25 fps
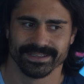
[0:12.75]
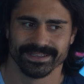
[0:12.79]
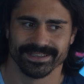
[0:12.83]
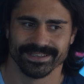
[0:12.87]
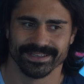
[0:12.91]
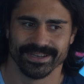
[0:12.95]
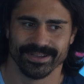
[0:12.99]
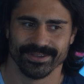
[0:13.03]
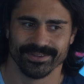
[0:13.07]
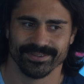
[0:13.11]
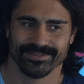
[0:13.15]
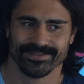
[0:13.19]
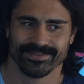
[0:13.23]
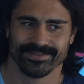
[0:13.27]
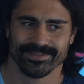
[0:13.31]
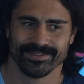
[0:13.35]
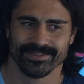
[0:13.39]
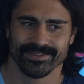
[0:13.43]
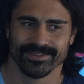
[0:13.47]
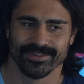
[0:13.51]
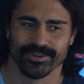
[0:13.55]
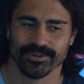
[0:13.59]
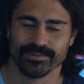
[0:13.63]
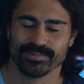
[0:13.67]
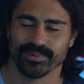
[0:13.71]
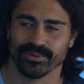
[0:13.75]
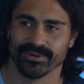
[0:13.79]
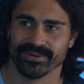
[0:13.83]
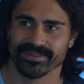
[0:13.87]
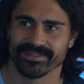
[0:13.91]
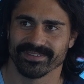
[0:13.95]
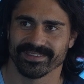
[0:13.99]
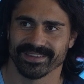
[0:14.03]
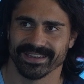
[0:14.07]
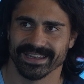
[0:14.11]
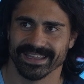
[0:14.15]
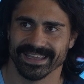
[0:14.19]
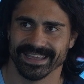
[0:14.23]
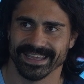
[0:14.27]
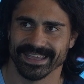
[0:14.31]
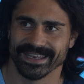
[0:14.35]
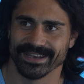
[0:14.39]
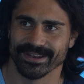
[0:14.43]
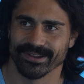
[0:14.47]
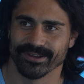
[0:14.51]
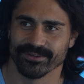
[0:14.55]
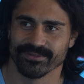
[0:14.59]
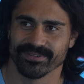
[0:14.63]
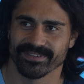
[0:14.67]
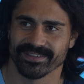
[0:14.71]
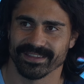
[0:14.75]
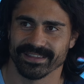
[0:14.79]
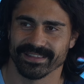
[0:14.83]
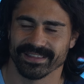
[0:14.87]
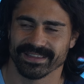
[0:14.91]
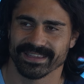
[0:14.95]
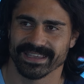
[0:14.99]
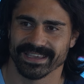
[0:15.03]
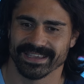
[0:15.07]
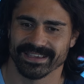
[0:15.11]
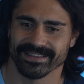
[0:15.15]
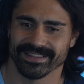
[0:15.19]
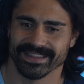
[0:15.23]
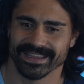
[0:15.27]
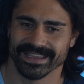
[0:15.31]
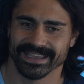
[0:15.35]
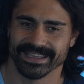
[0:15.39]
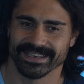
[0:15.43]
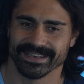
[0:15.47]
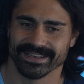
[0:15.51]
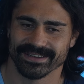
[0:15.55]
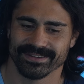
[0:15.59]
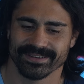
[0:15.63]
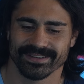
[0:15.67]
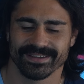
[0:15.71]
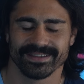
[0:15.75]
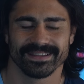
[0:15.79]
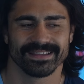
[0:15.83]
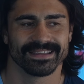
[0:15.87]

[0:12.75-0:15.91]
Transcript: You know, 2 points in it, and obviously the kick at the end,